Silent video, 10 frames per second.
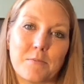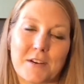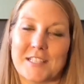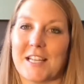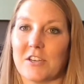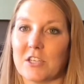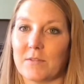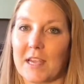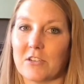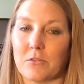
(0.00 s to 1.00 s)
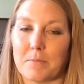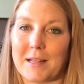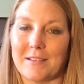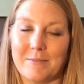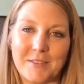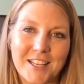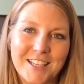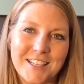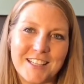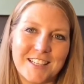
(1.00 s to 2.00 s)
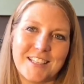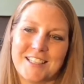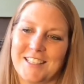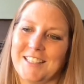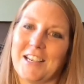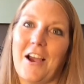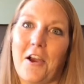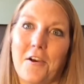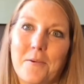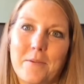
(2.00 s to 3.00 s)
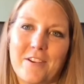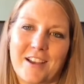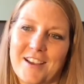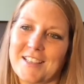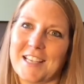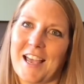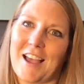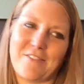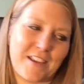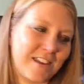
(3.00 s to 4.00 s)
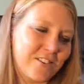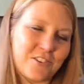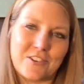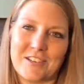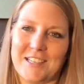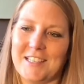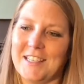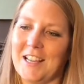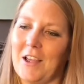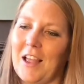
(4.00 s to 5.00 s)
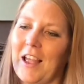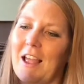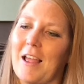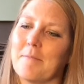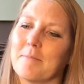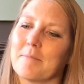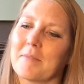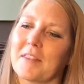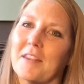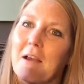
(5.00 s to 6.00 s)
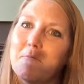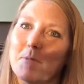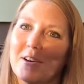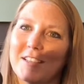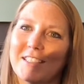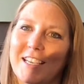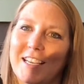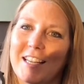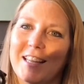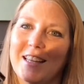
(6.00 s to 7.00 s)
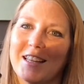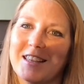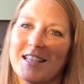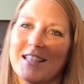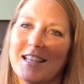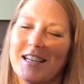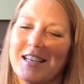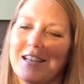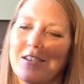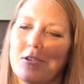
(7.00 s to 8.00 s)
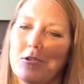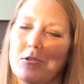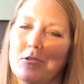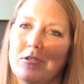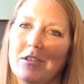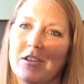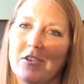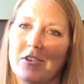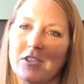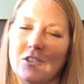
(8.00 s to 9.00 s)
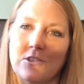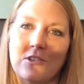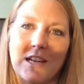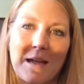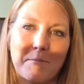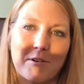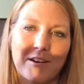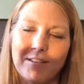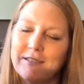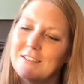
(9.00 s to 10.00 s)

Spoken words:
you press that notification bell. So I hope you guys have enjoyed unboxing this little cool Crosstour camera,